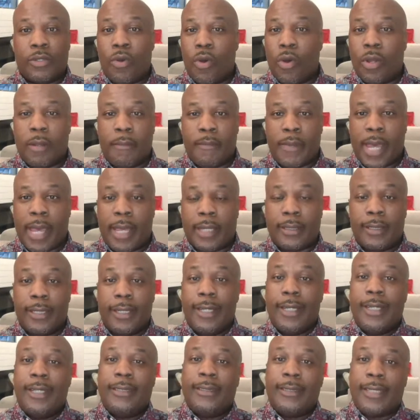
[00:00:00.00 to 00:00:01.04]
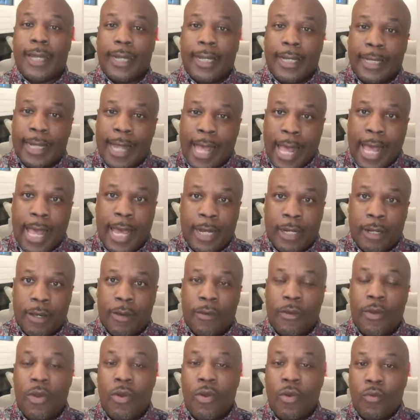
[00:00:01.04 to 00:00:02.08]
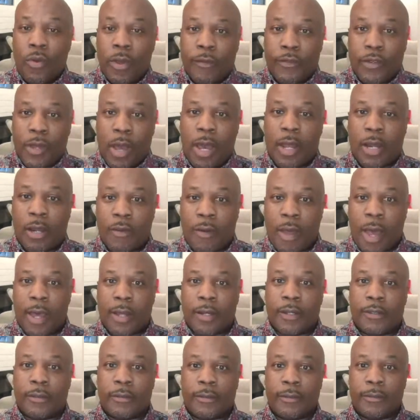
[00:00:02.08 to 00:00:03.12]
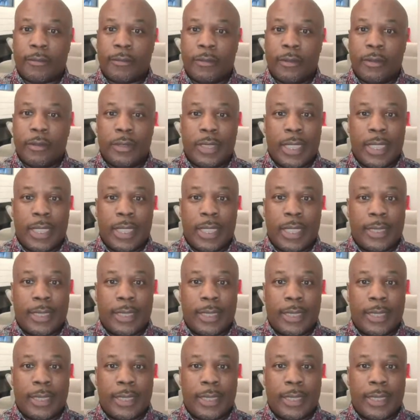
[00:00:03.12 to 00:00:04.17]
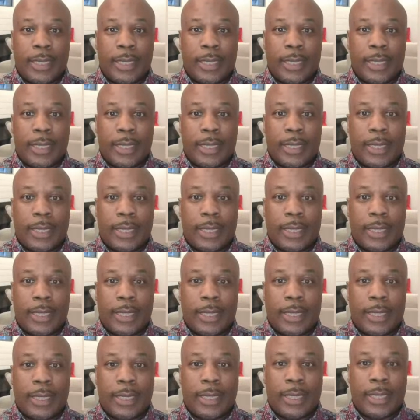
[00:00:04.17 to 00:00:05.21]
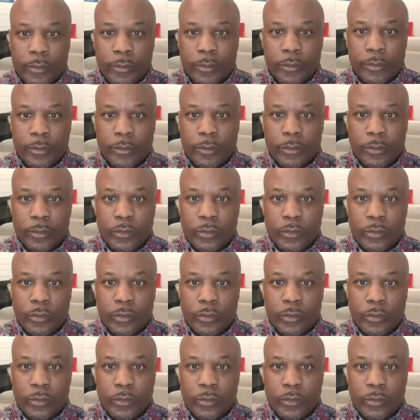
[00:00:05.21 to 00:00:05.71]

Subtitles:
they definitely don't have a defensive cornerback to line up with Colorado. They just don't.